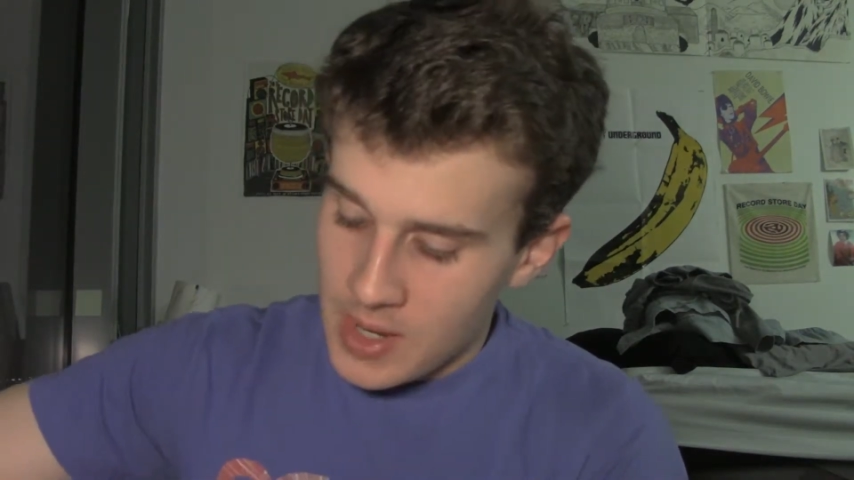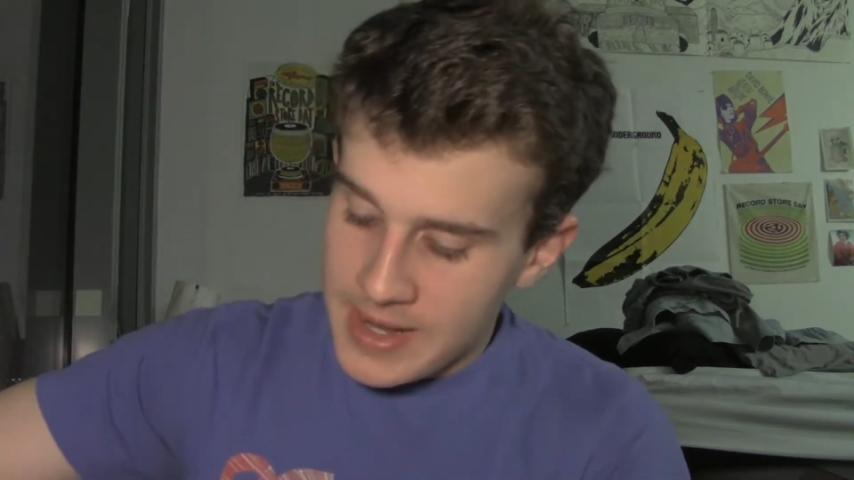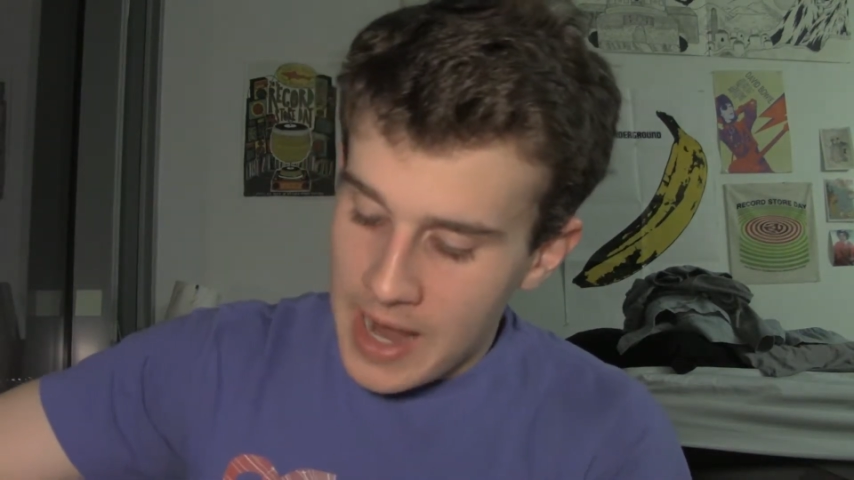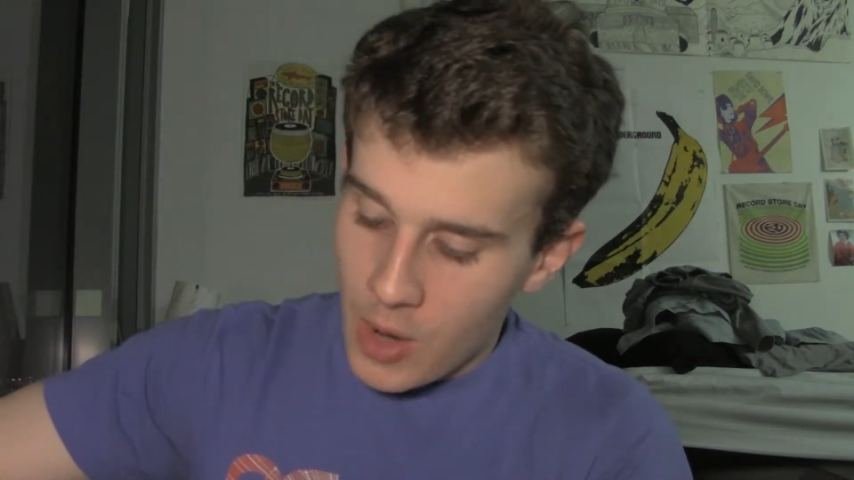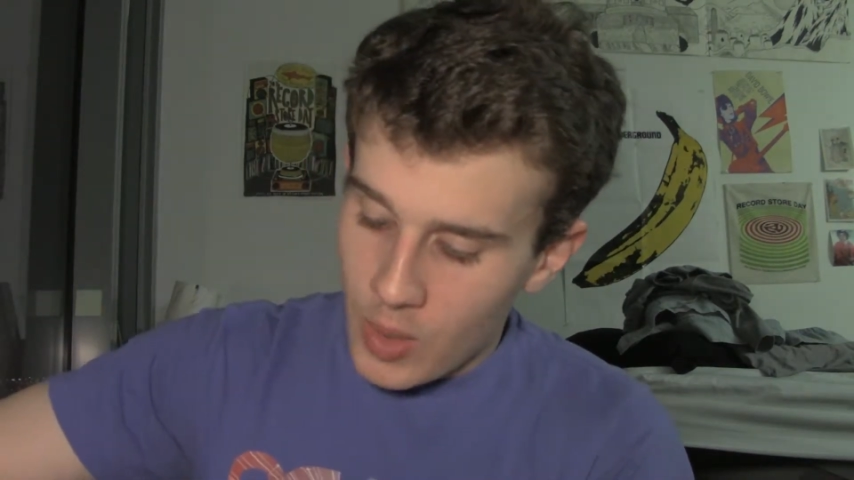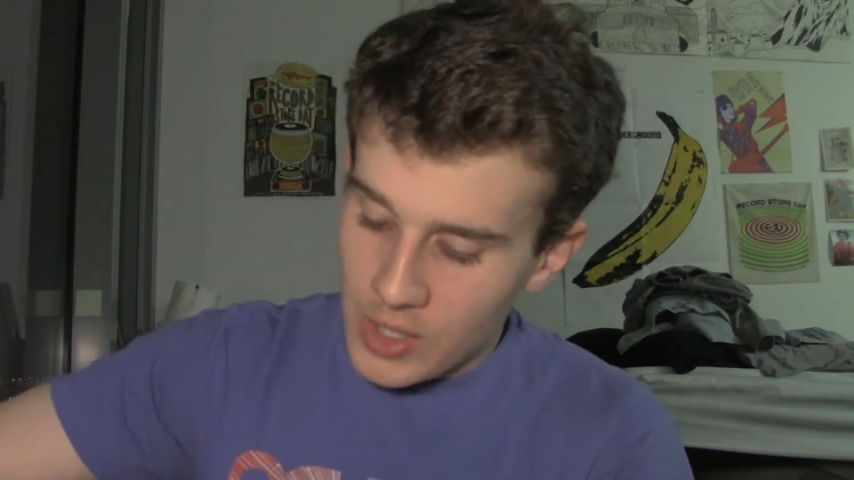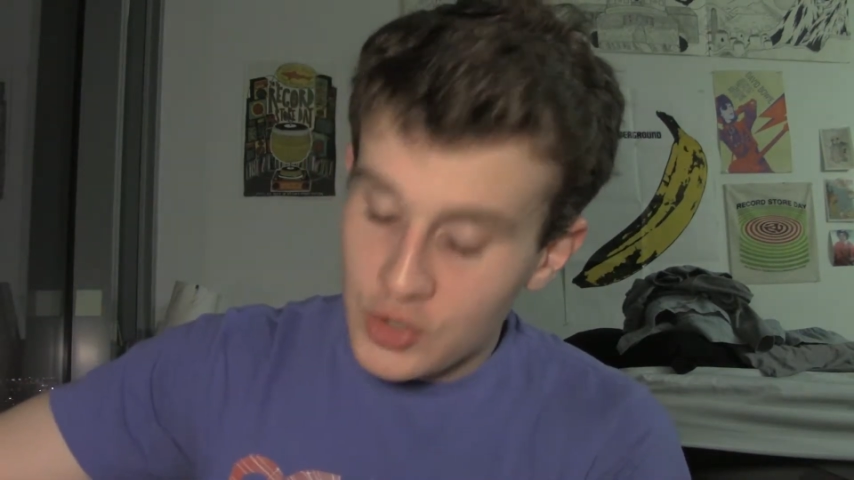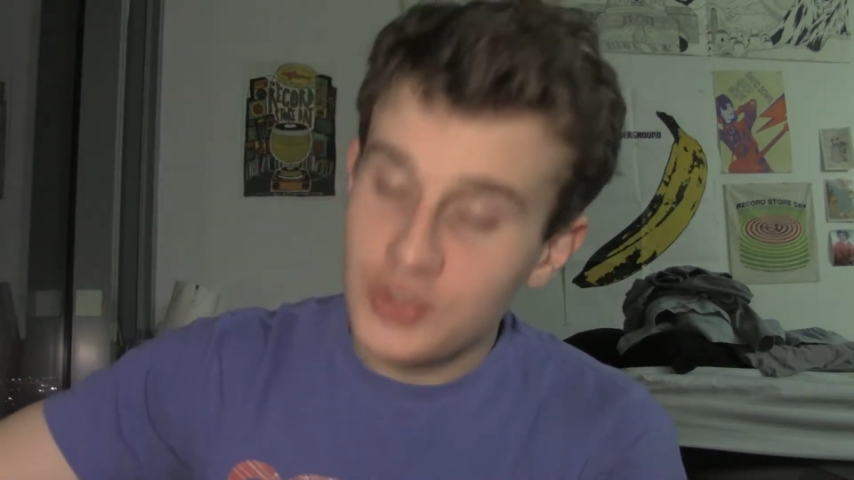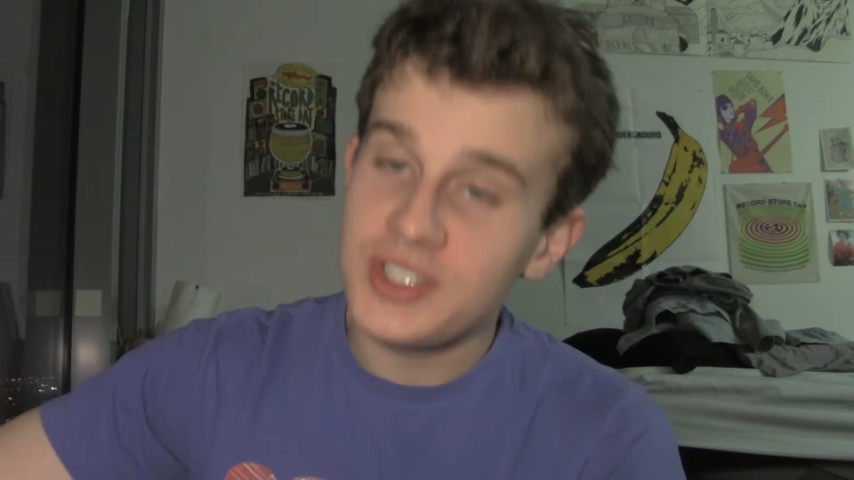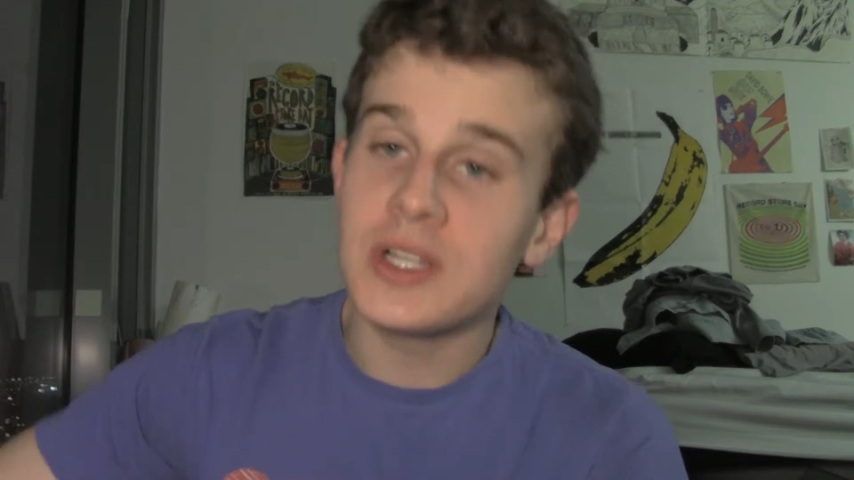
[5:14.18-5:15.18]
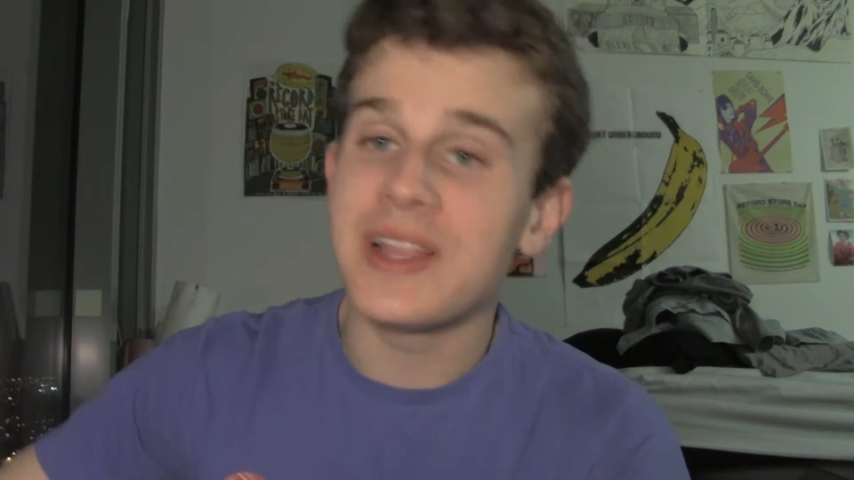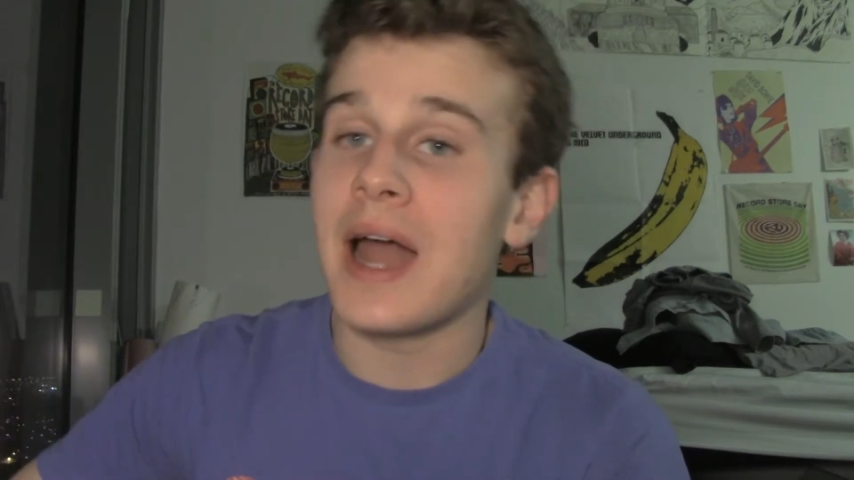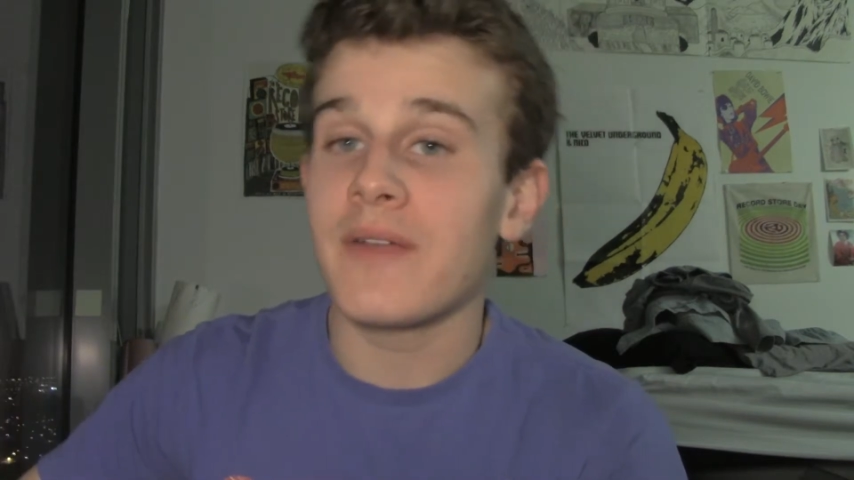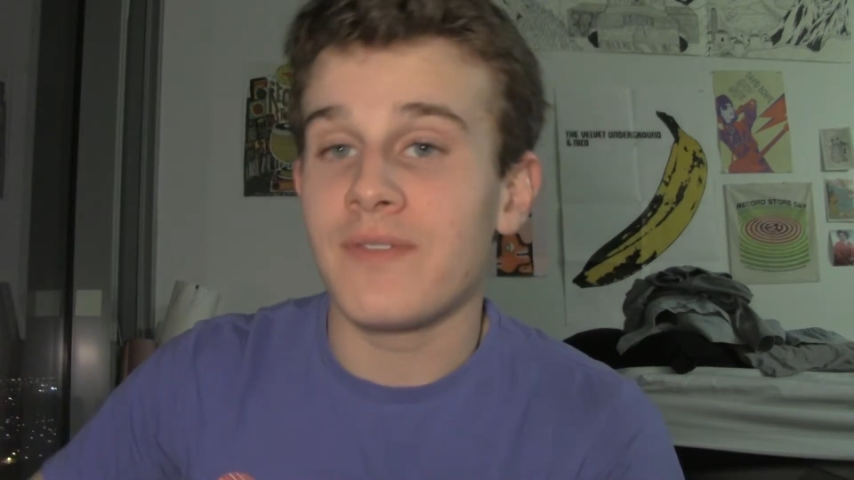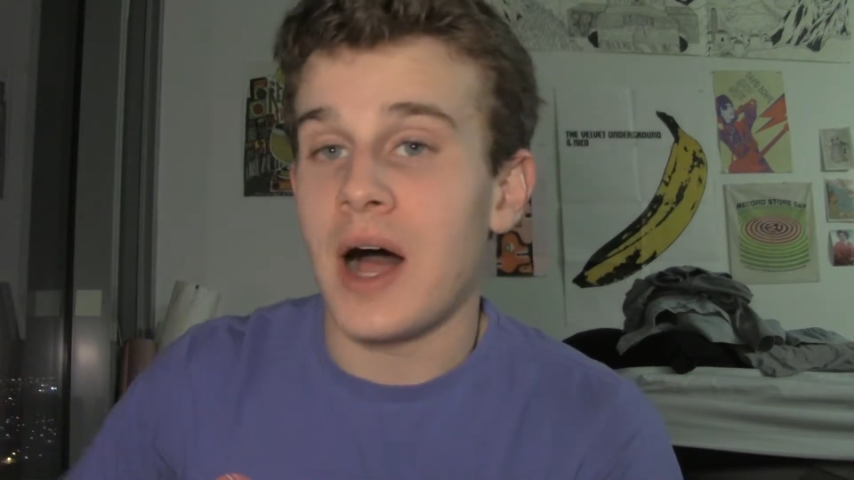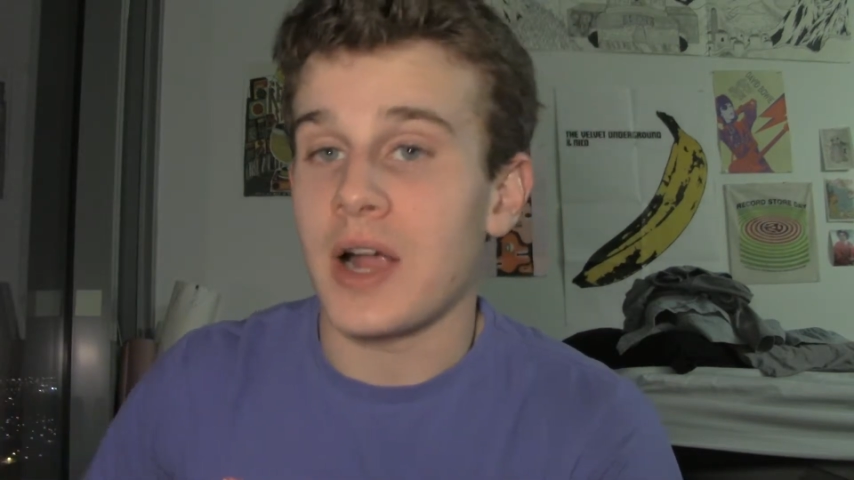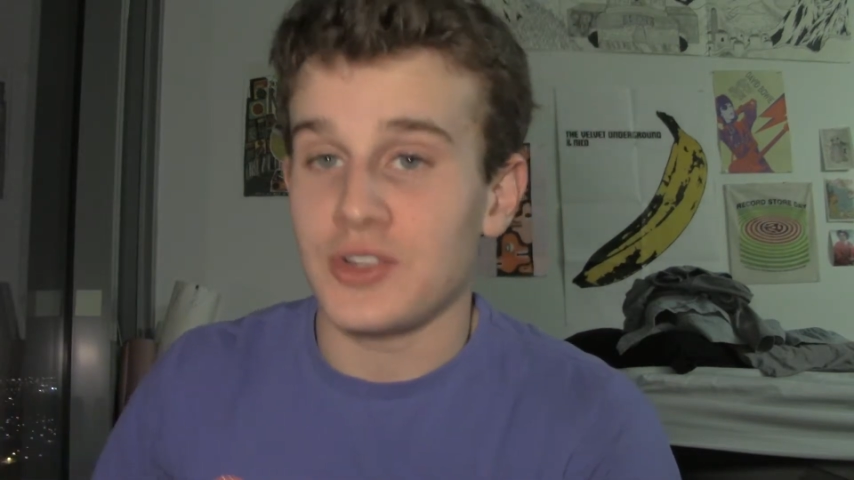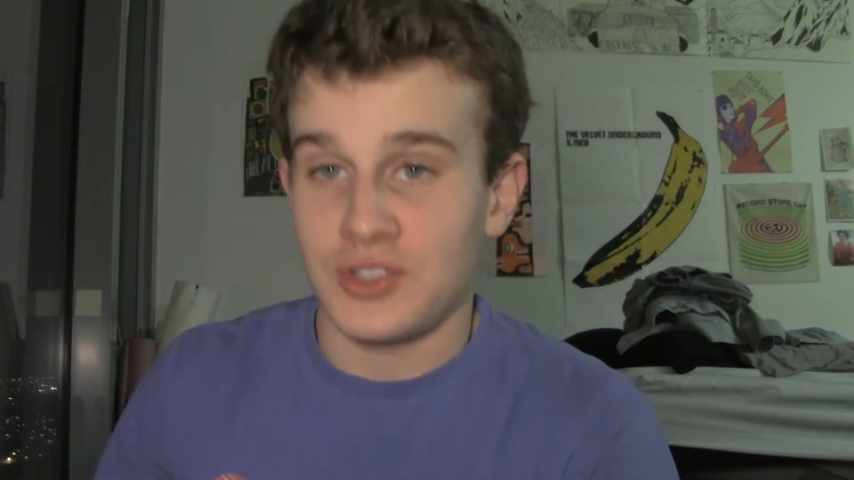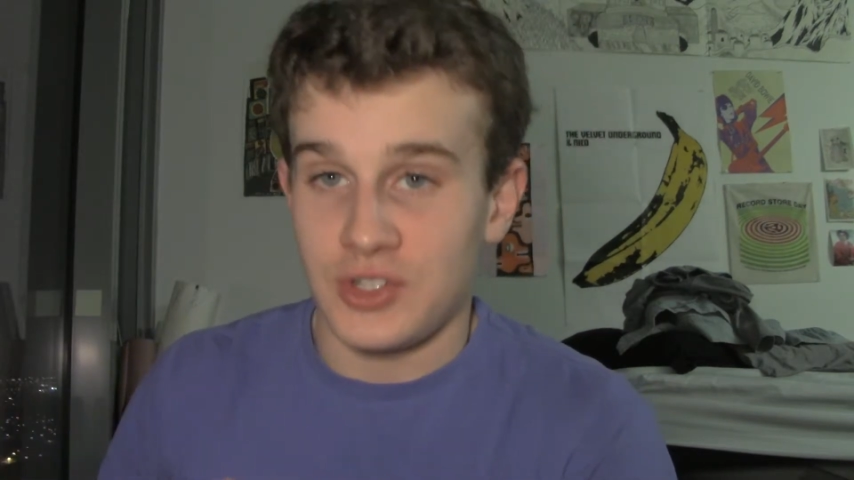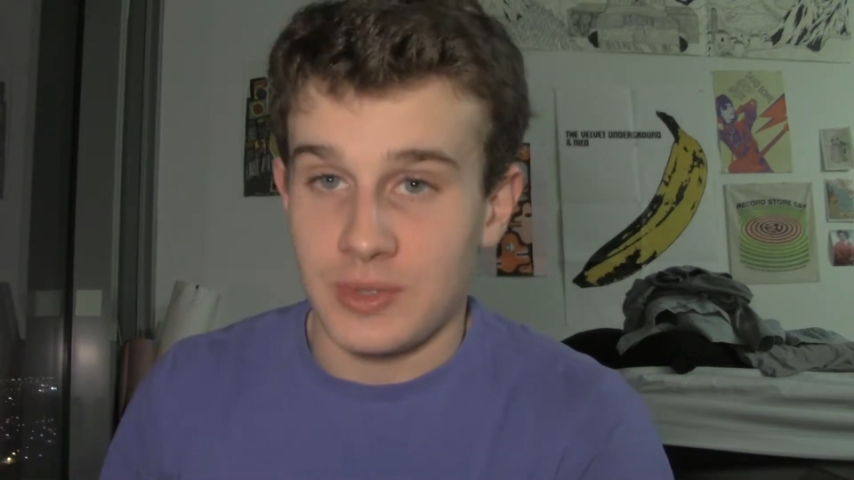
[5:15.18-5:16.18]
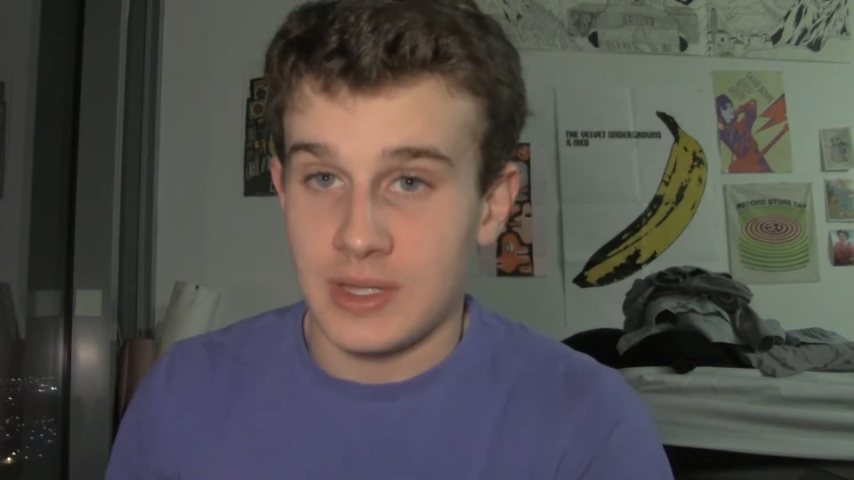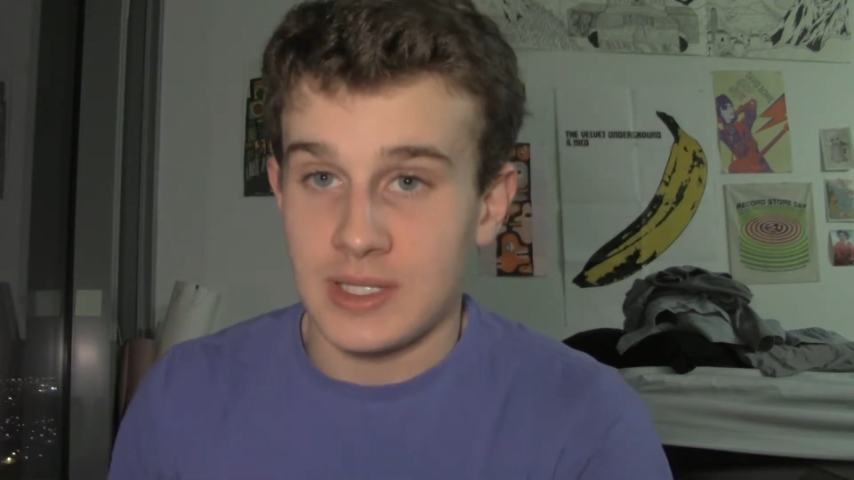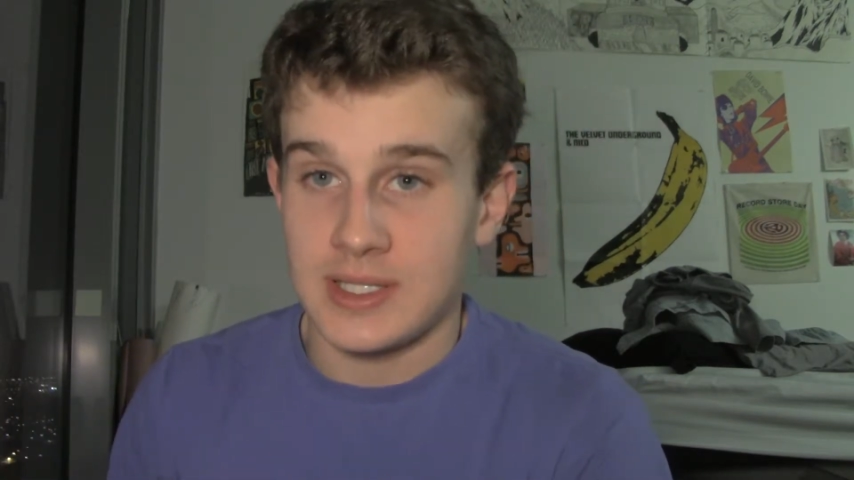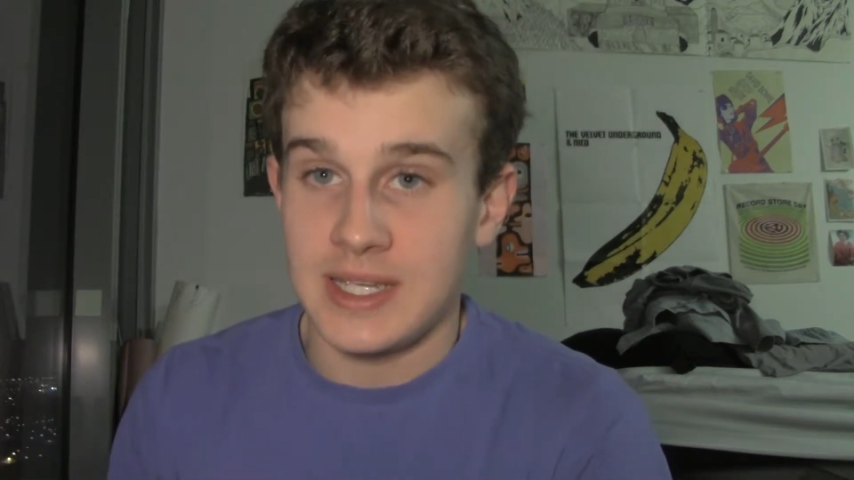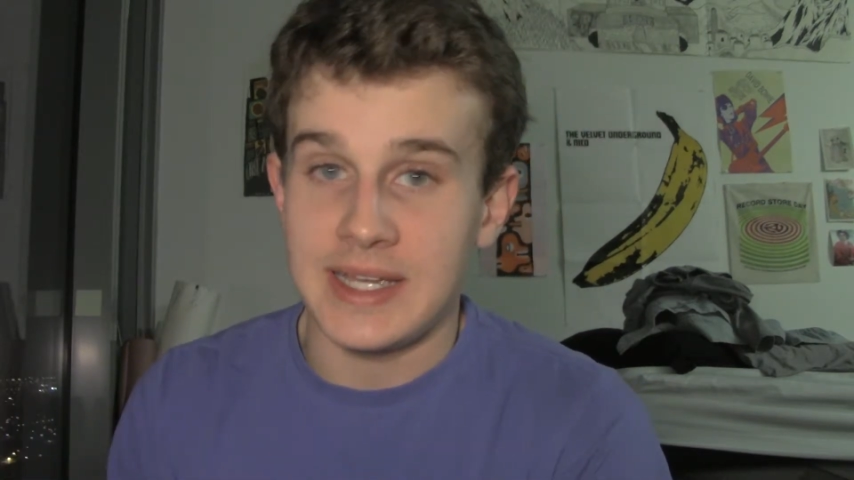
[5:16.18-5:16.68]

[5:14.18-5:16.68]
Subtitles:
Now, you see a lot of vloggers doing this.